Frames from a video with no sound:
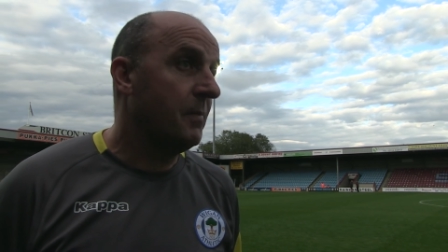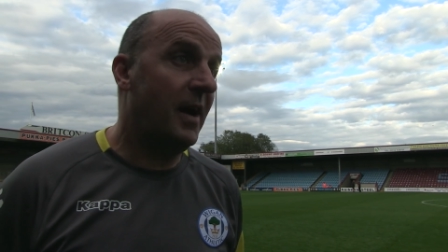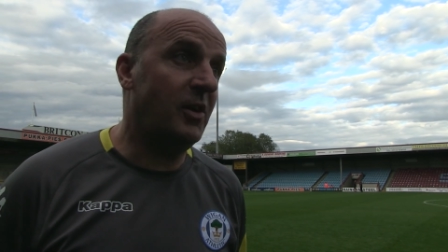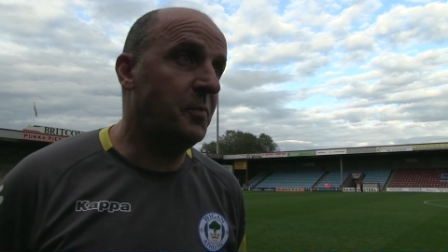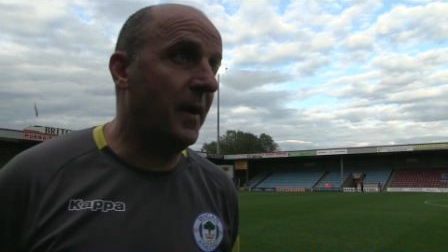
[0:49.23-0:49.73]

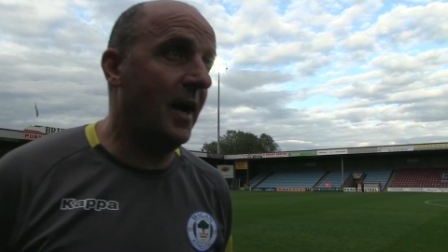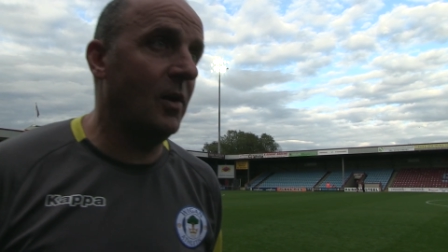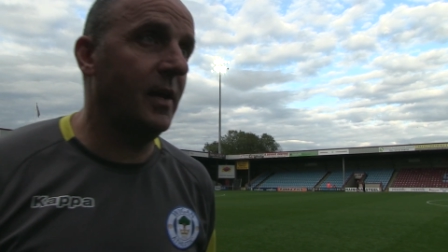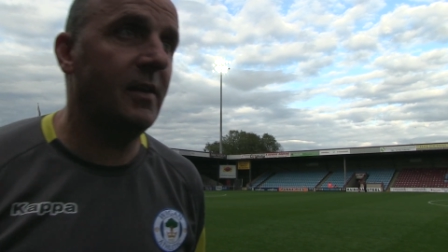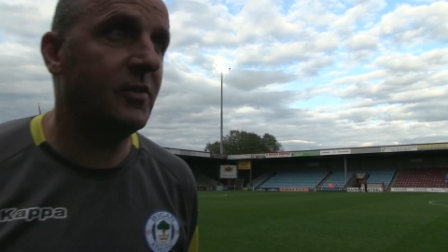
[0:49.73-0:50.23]
Powell's
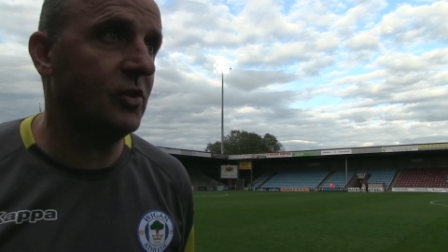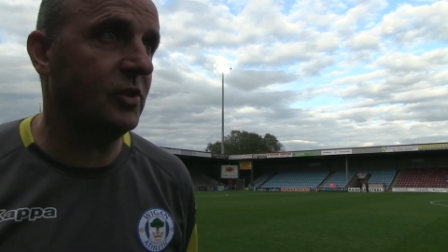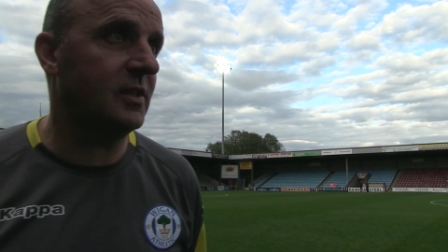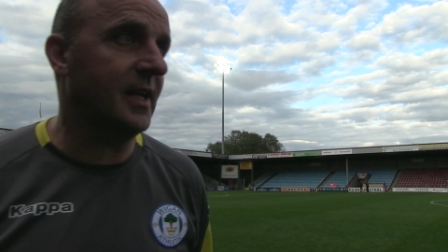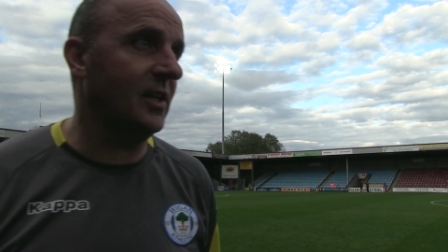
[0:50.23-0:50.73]
Powley,
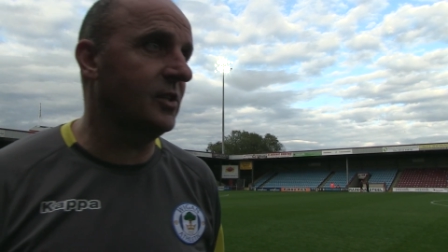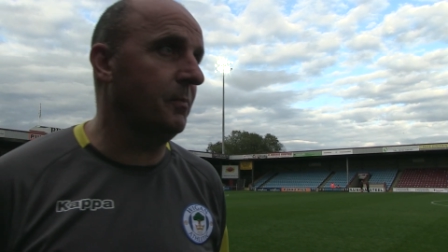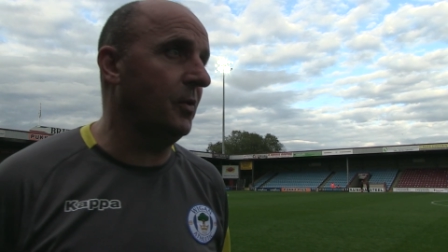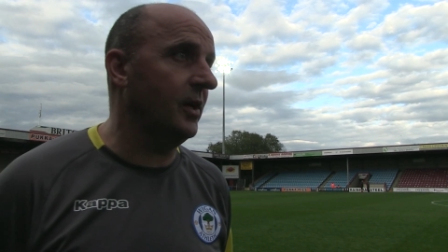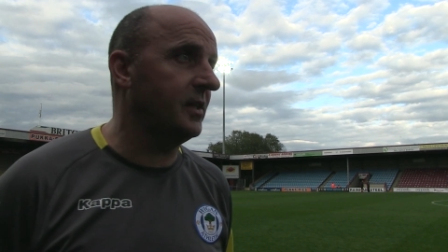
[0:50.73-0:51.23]
such a
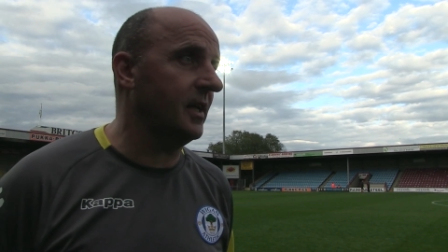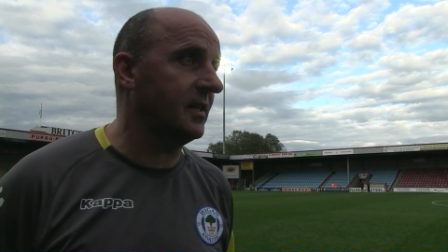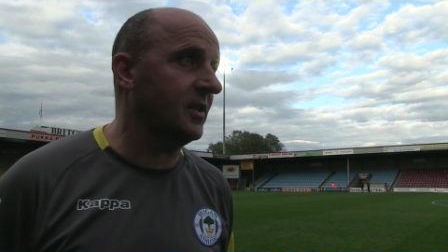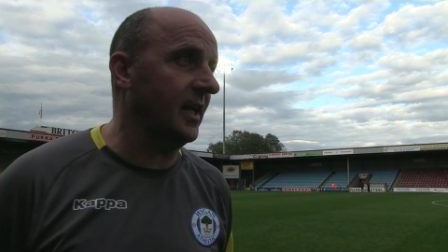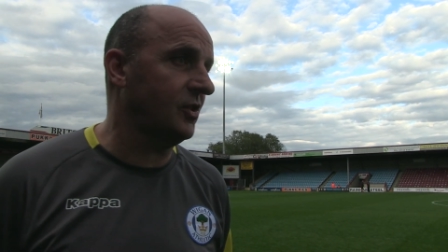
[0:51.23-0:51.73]
talented boy, it's,
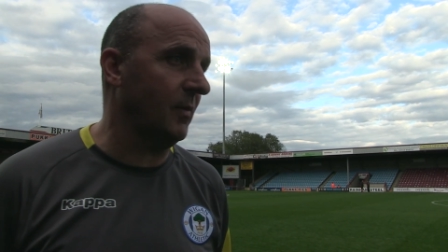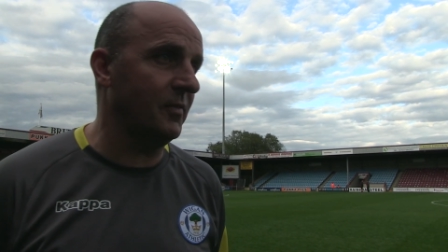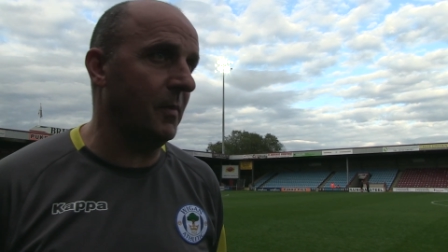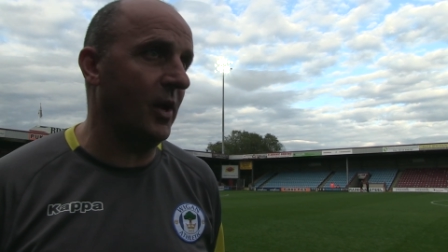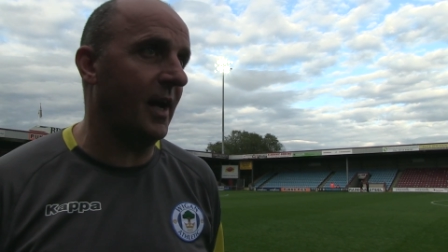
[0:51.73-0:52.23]
it's great to have
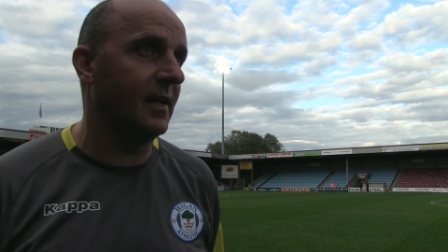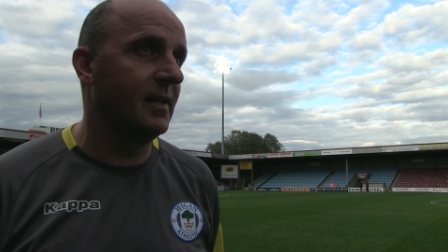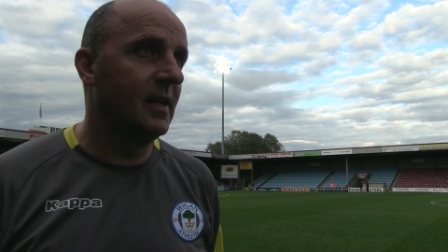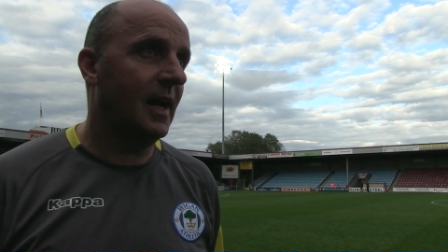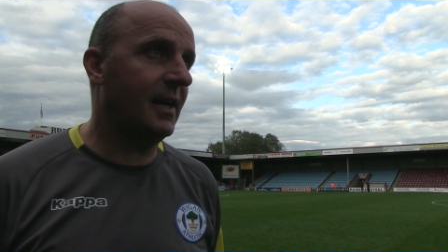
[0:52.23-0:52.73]
him on our,
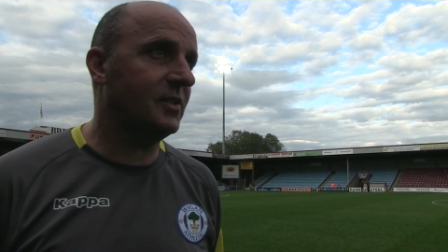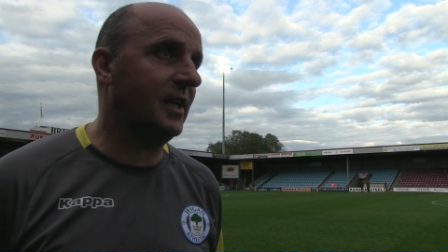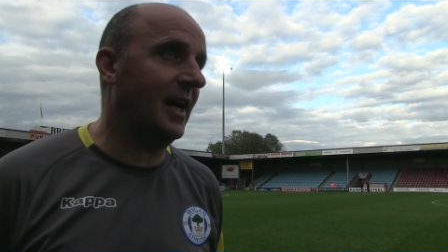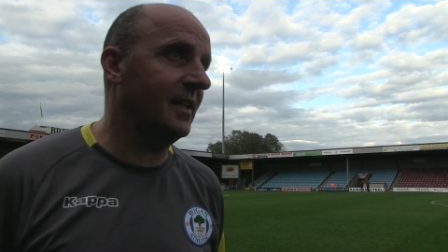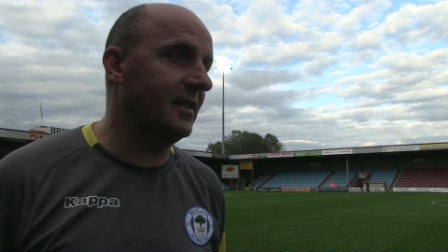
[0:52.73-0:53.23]
our
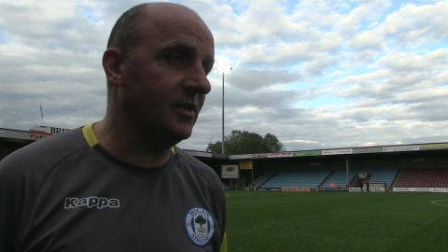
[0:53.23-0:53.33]
side.